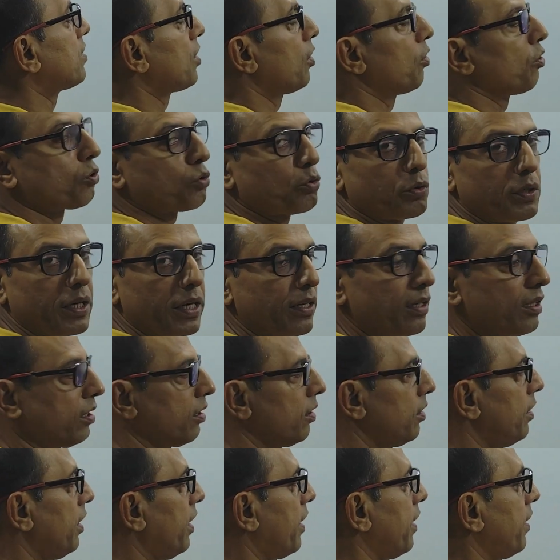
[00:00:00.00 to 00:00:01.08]
0 to 10.
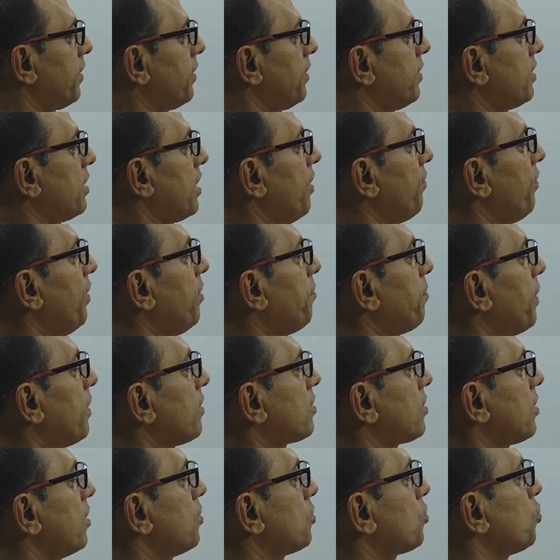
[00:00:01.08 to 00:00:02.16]
There are 7
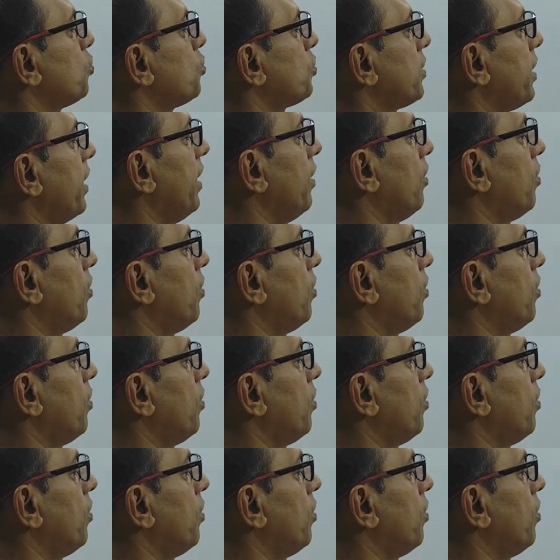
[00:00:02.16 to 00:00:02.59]
persons whose